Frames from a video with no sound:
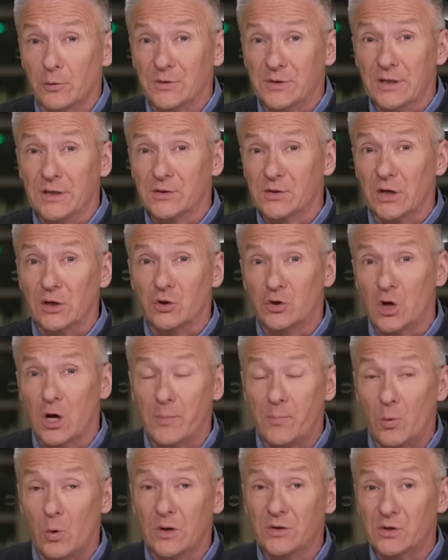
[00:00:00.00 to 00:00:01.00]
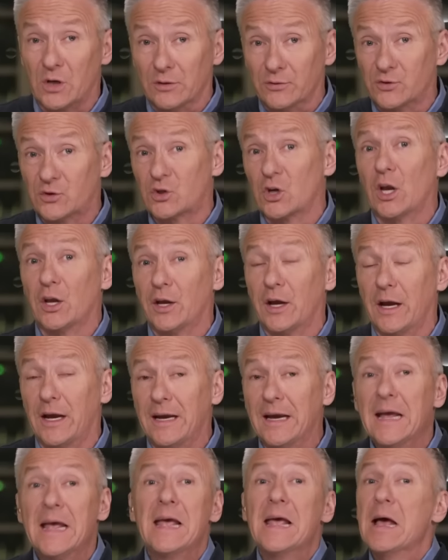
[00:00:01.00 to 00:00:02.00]
through TSA checkpoints on
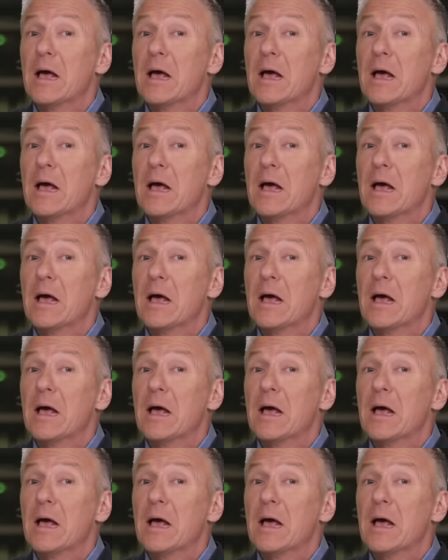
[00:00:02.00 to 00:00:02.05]
Sunday.